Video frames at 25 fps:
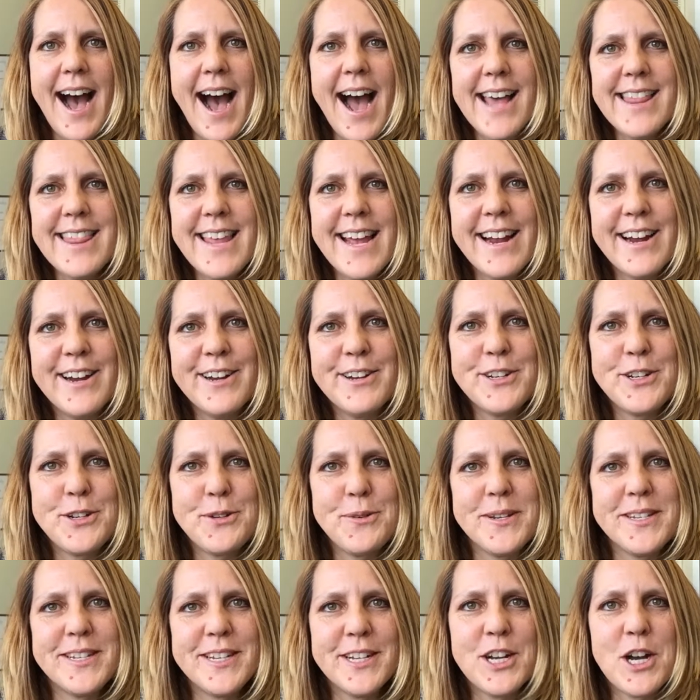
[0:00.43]
Hi there,
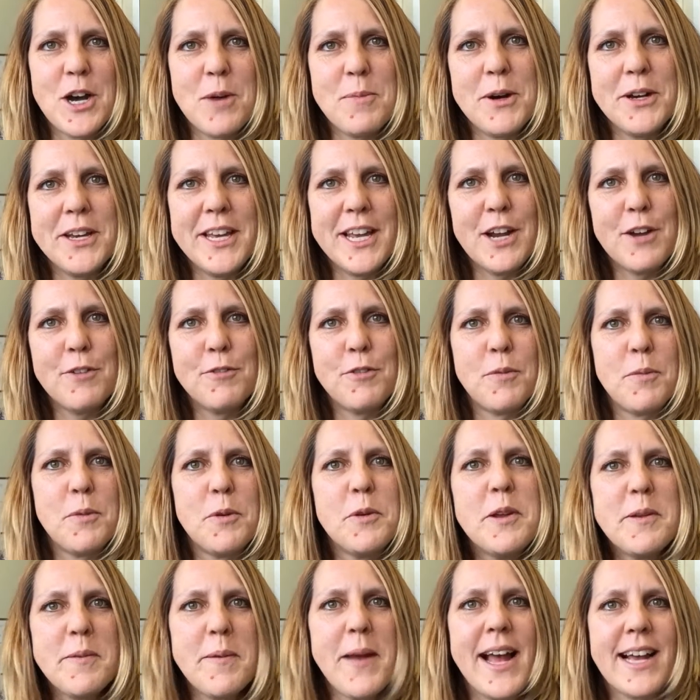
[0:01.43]
Teresa Comeau here from
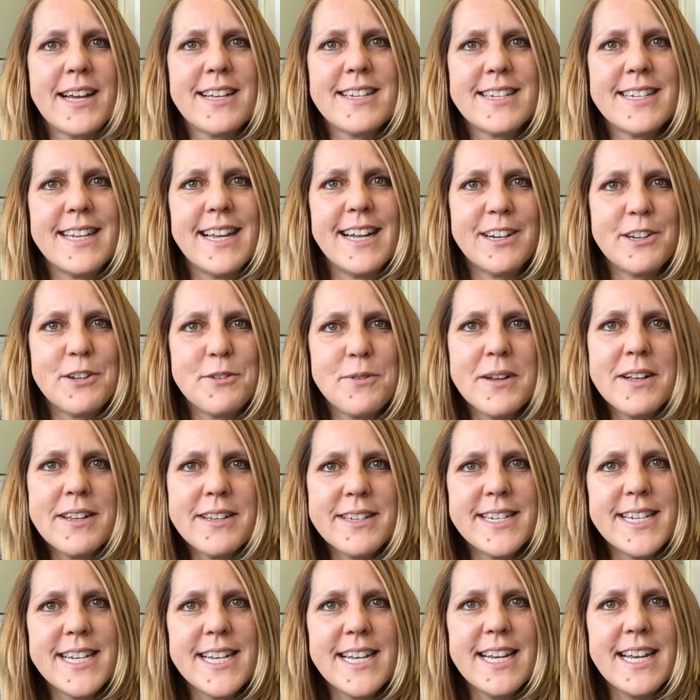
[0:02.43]
Remax Select
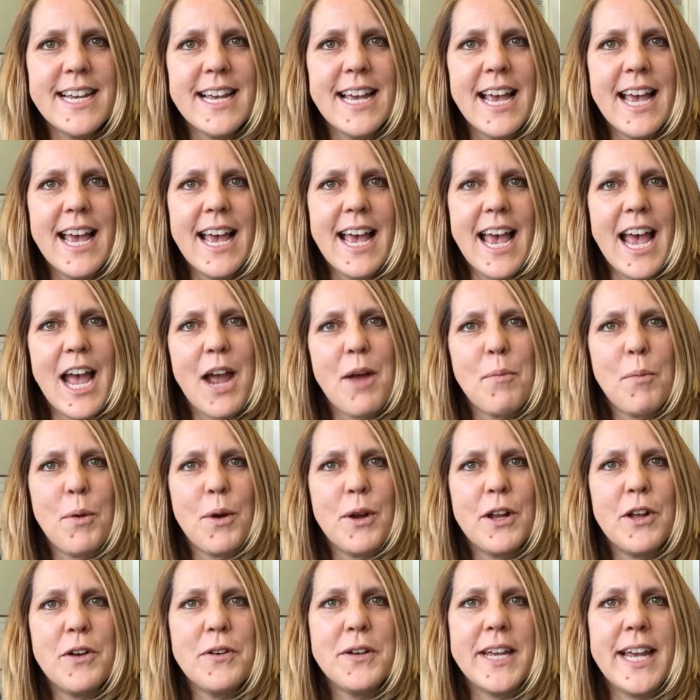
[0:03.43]
Realty, and
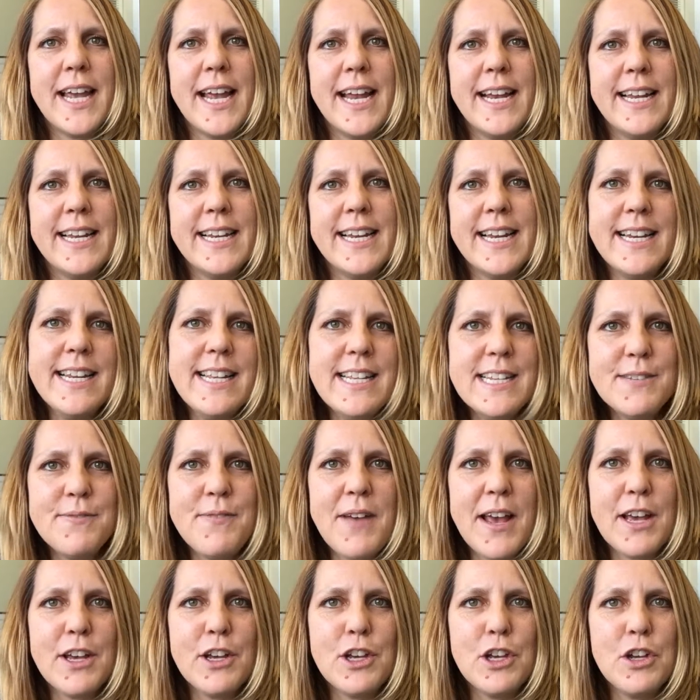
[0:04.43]
we're located in East
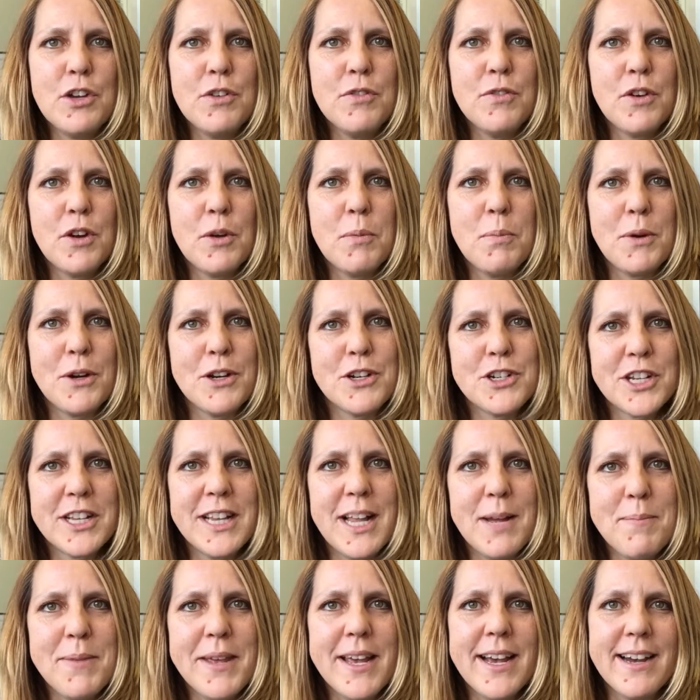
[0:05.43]
Vancouver, British
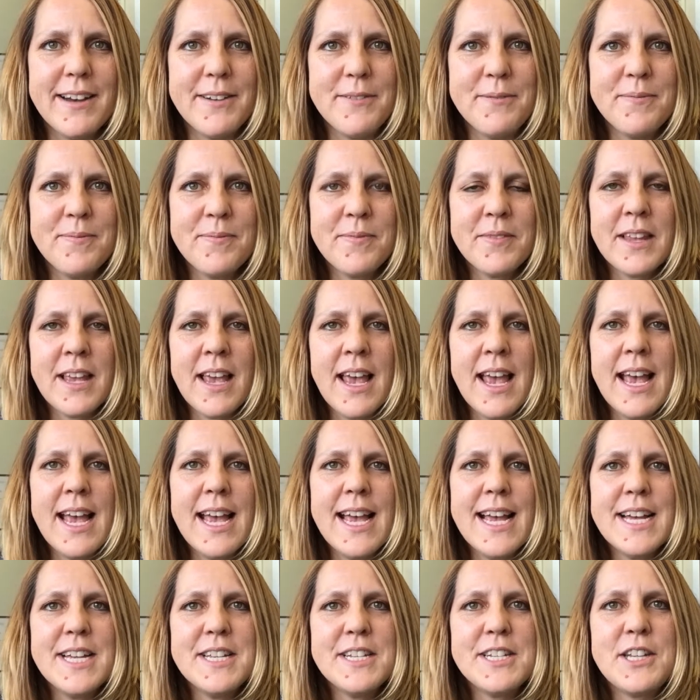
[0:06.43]
Columbia.
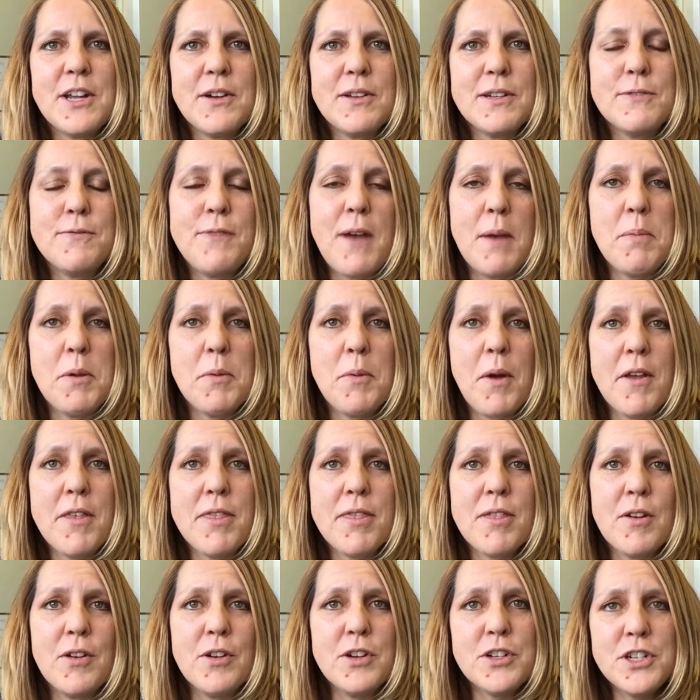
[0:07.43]
So it's February
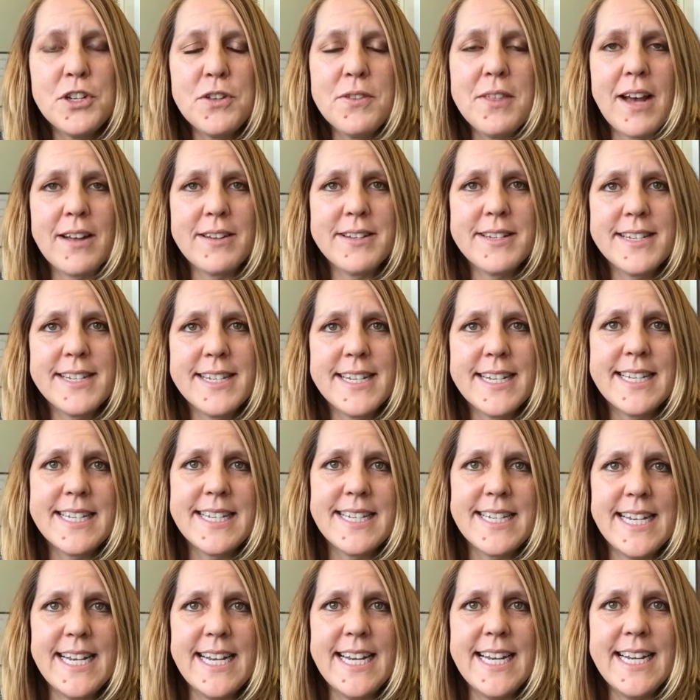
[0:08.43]
3rd,
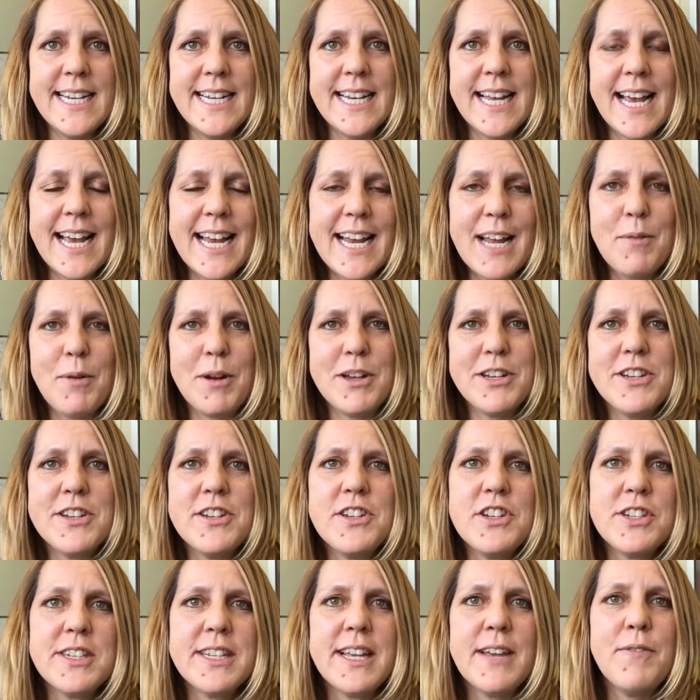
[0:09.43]
2016, and I want to
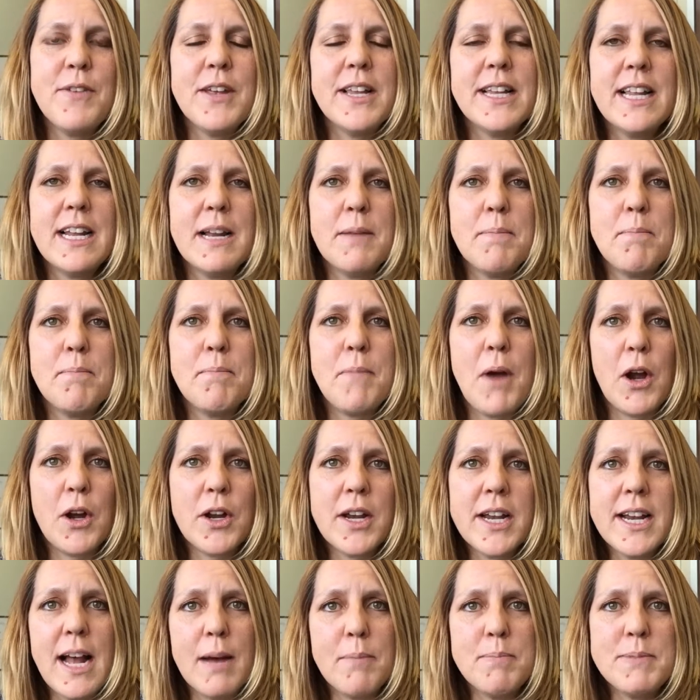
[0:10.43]
just give you a little
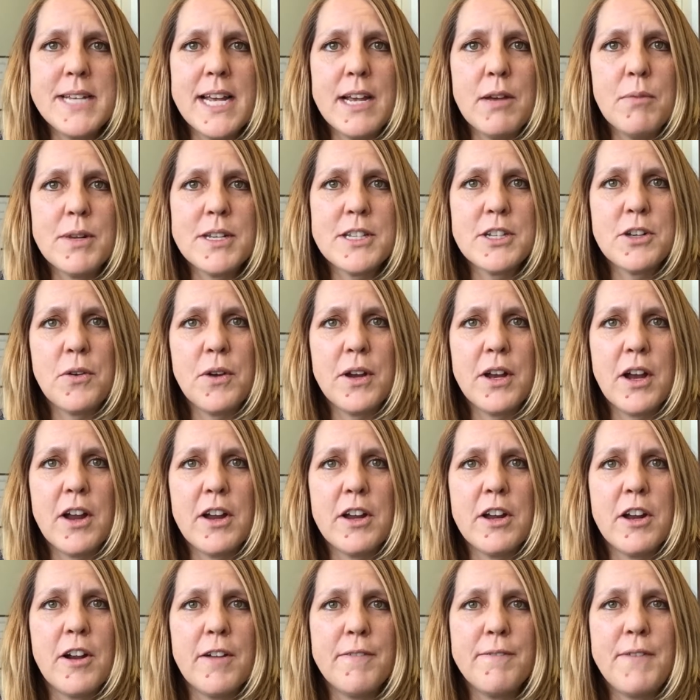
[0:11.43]
market update, what's going
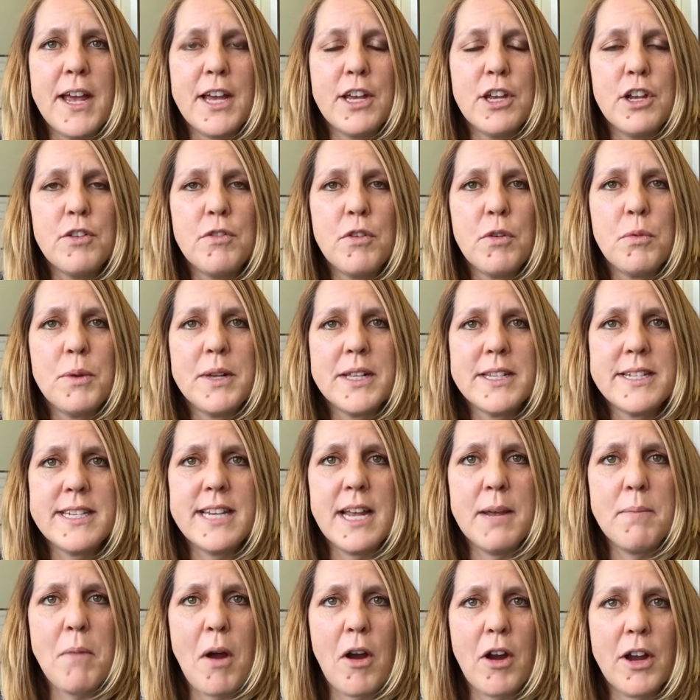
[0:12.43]
on in our Vancouver real
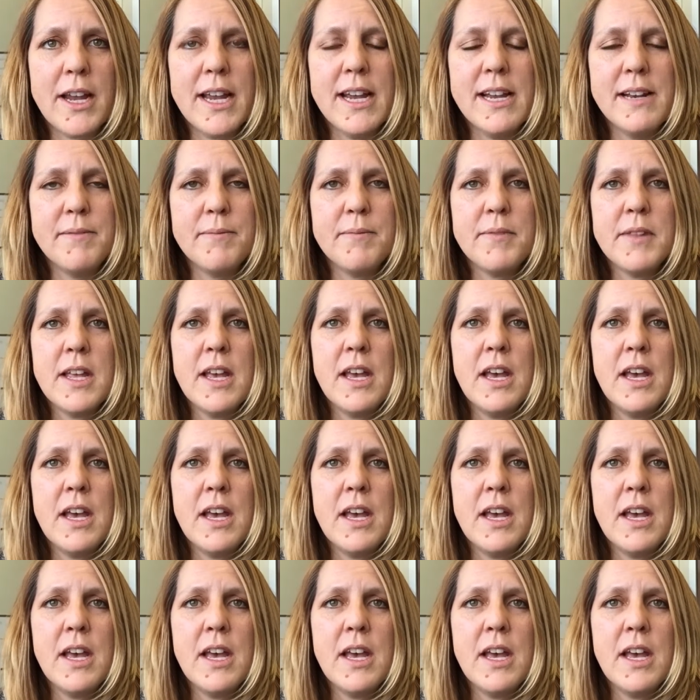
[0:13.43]
estate market.